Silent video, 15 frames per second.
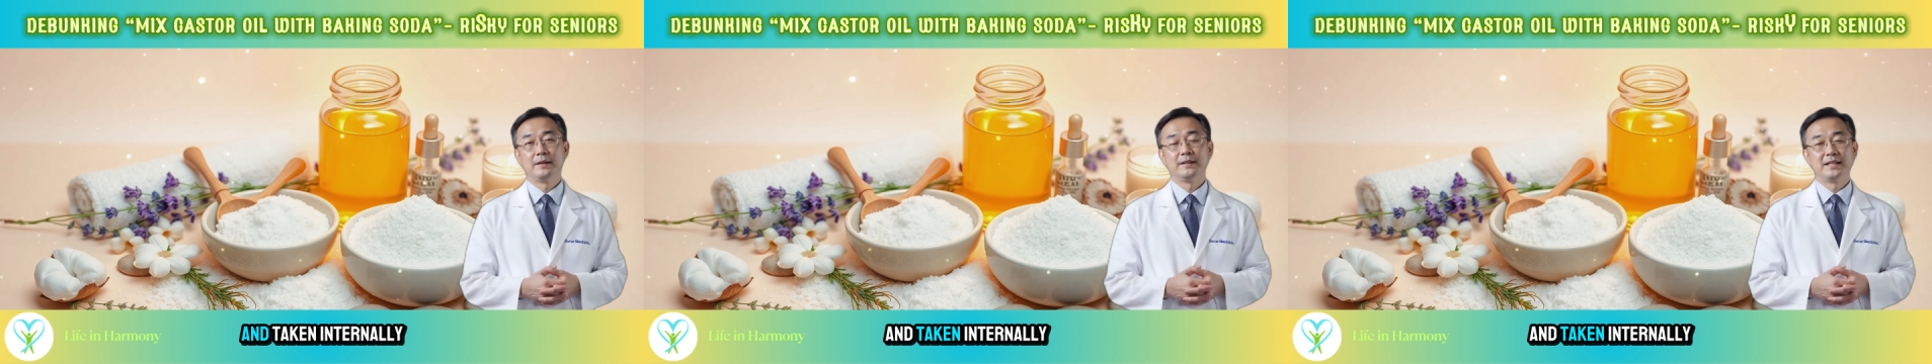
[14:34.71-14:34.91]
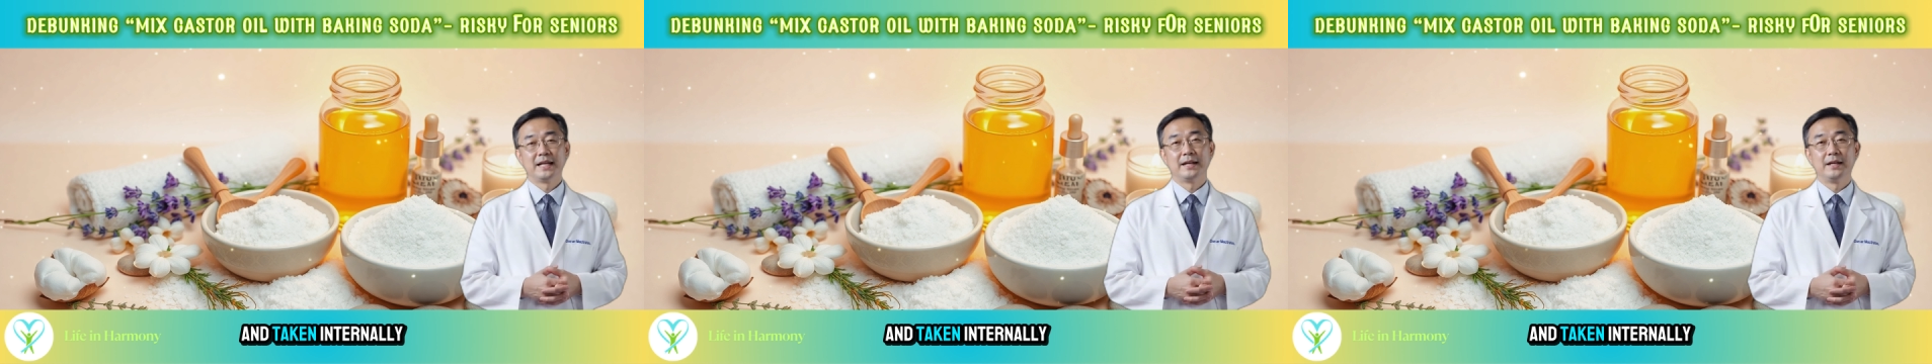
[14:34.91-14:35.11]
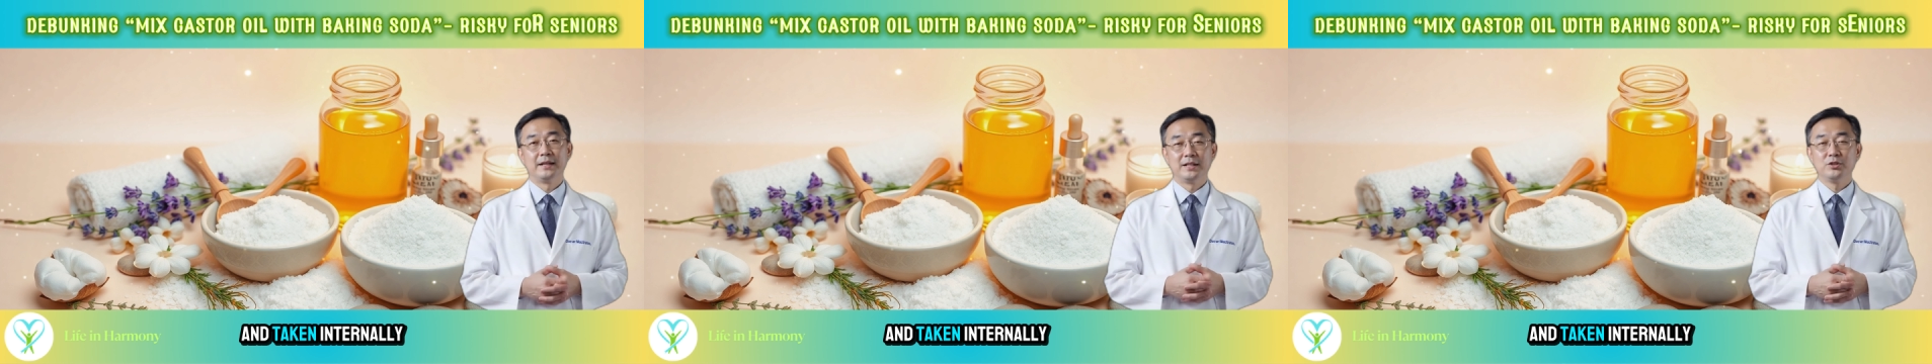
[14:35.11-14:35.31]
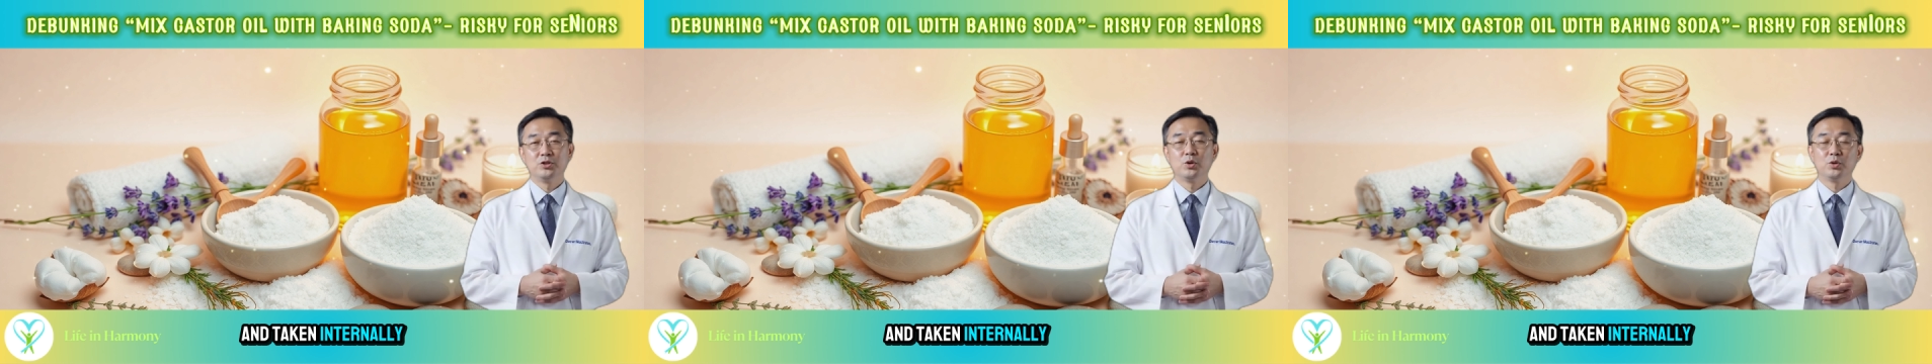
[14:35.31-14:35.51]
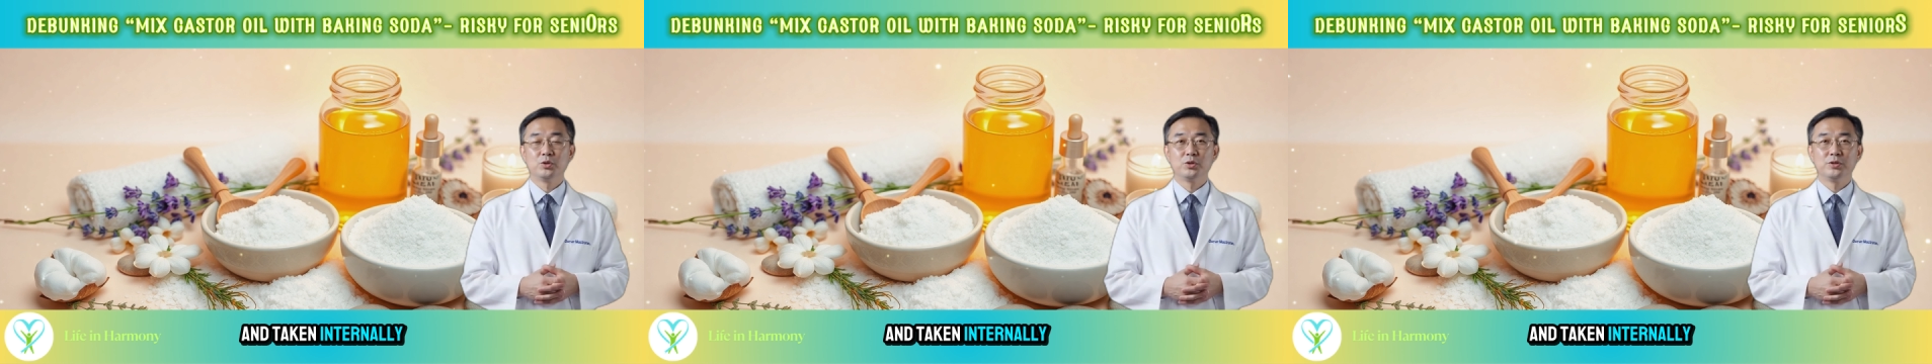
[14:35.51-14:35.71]
taken
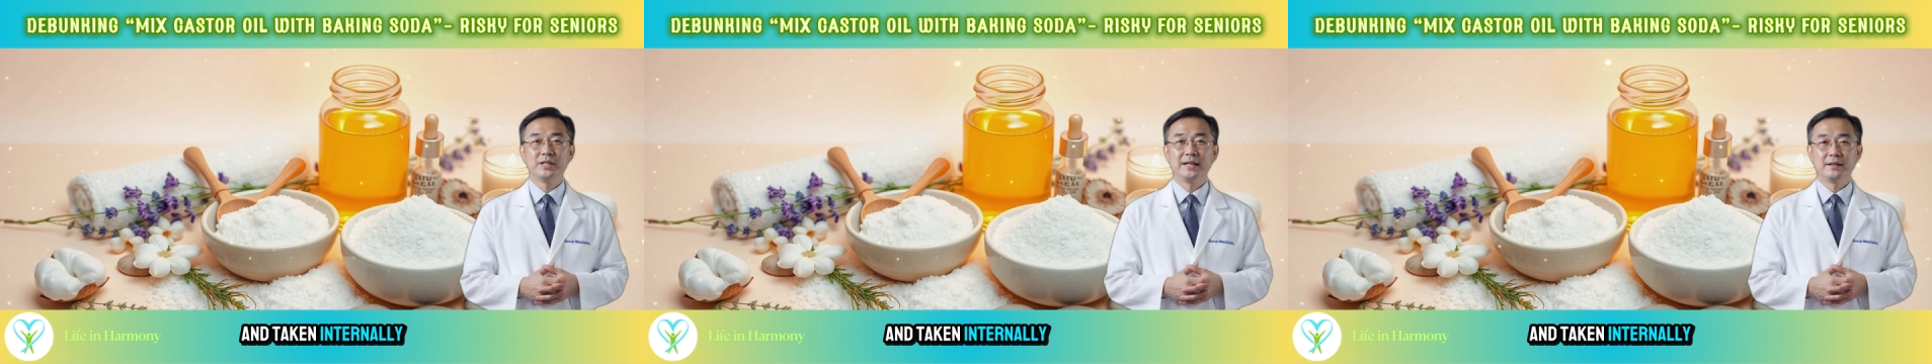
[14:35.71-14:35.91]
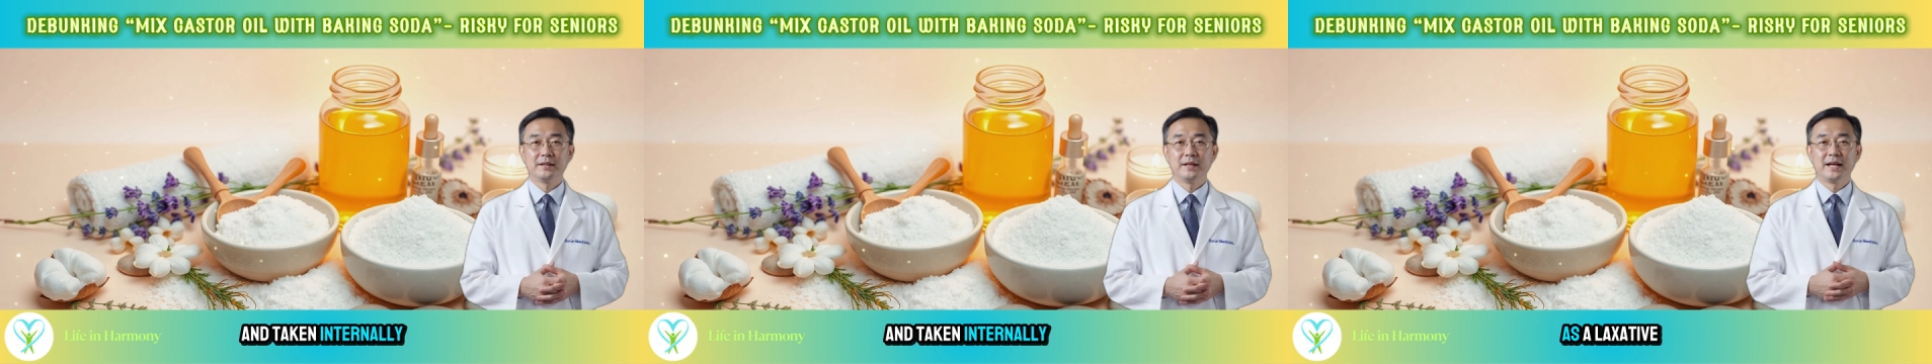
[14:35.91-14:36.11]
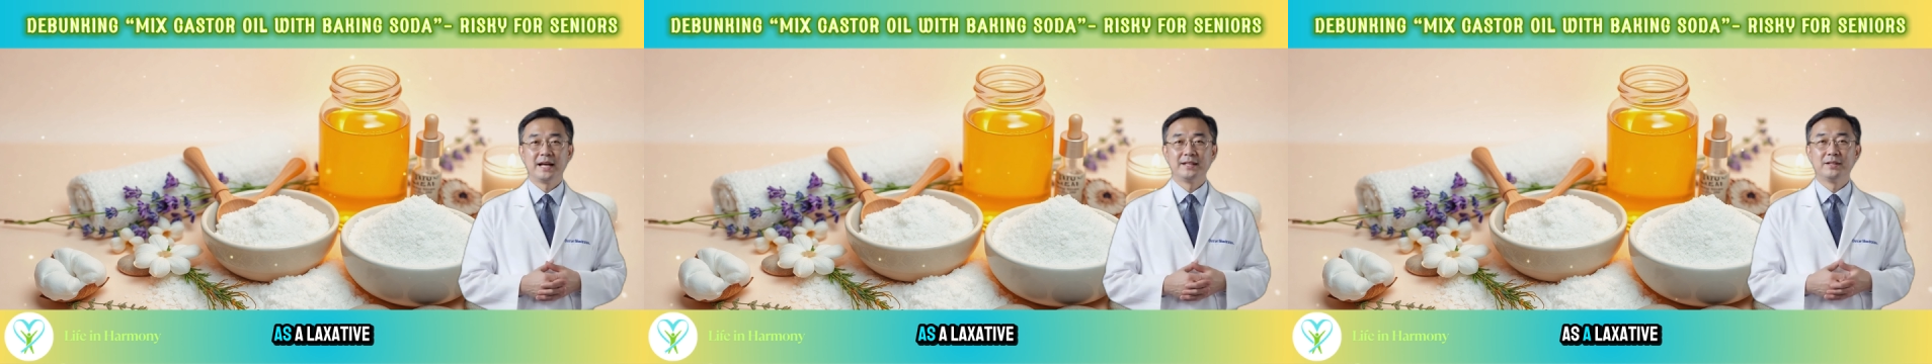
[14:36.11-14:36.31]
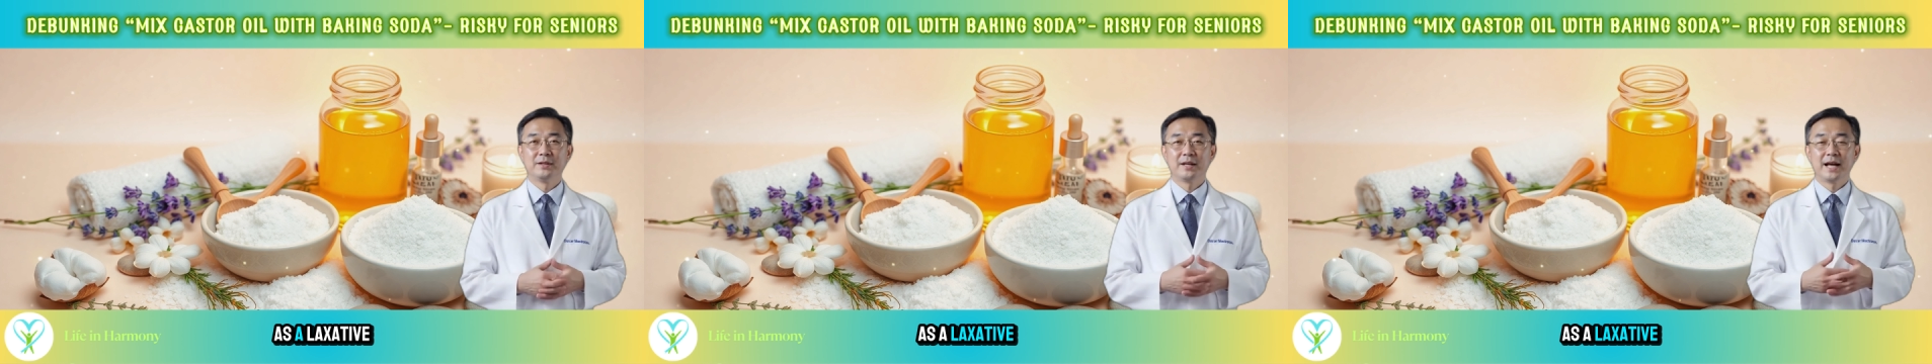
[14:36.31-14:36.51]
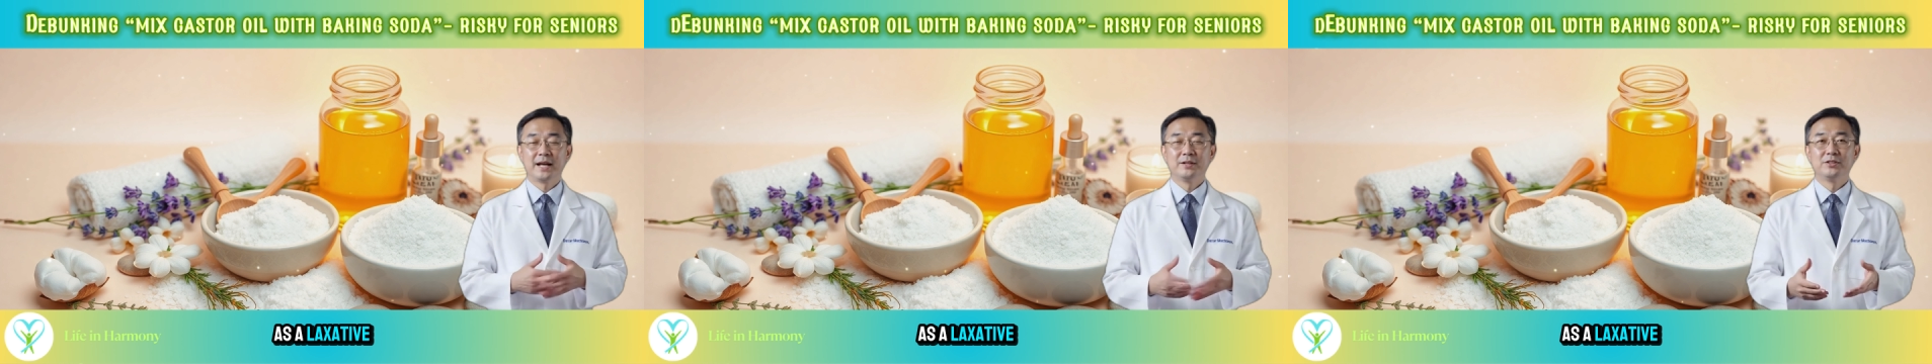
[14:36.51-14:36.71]
internally, as a
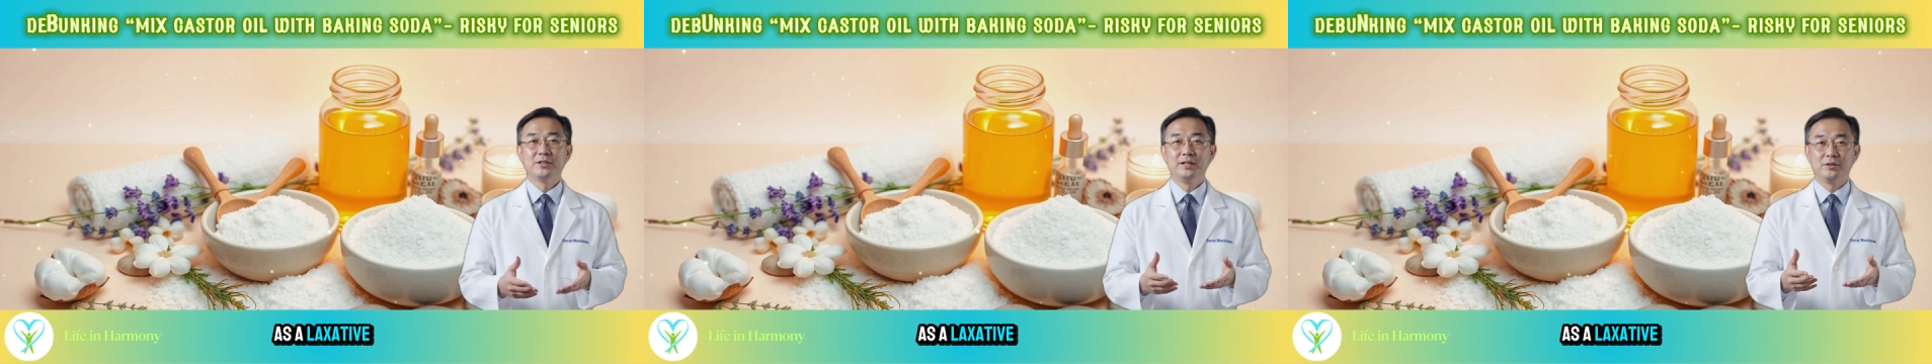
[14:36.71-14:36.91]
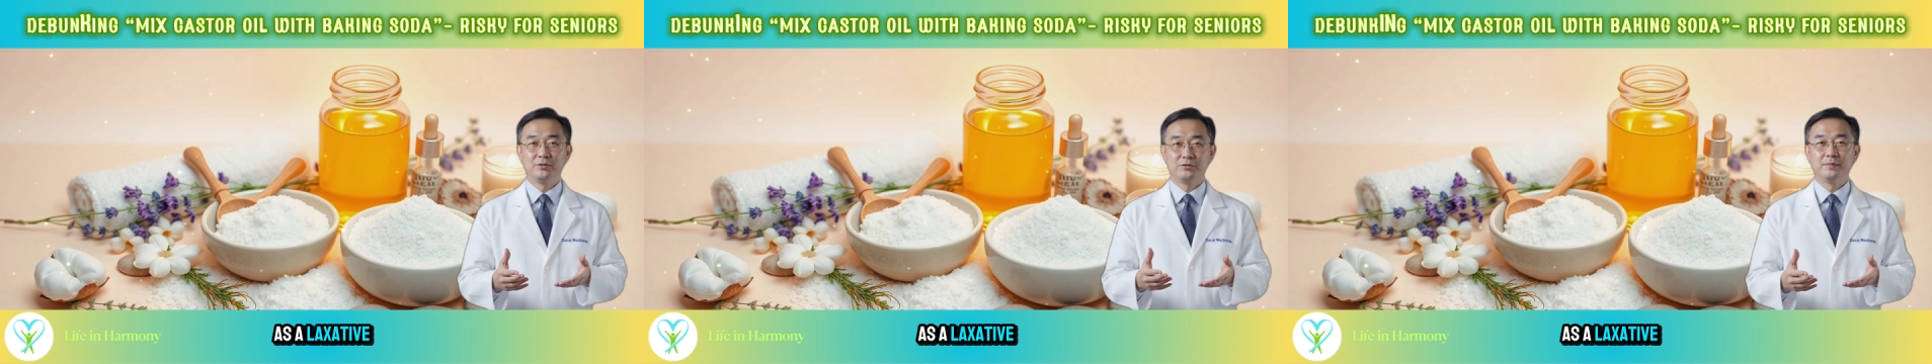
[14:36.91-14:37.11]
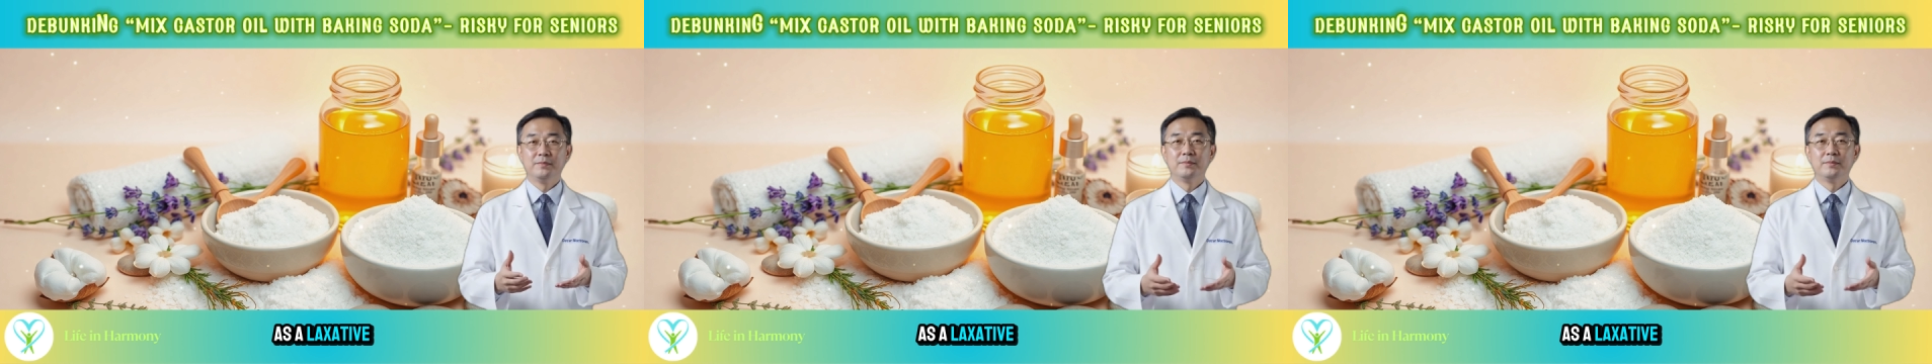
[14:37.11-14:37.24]
laxative.